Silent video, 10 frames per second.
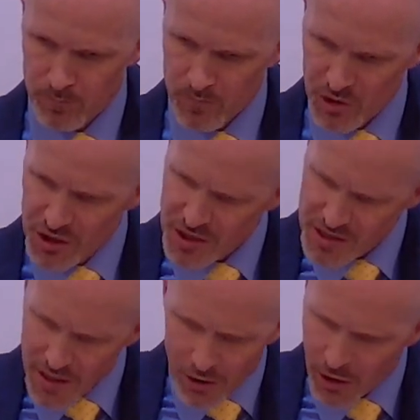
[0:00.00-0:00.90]
Jesus
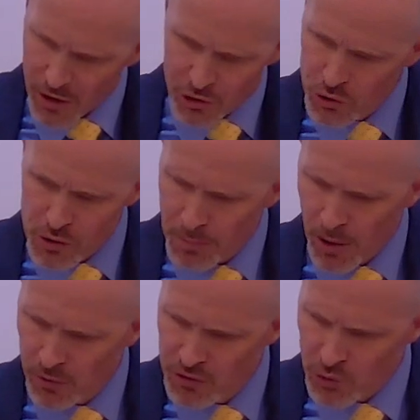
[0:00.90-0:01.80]
said, Are not two
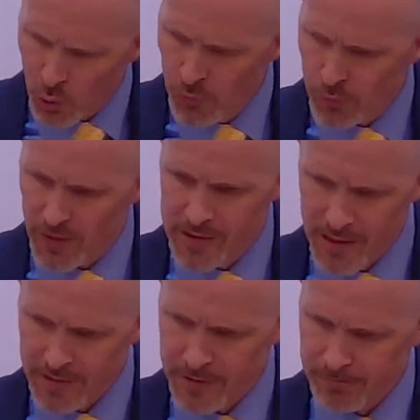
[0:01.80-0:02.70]
sparrows sold for a
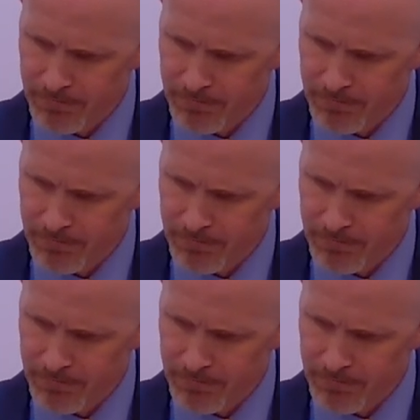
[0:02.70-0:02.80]
cent?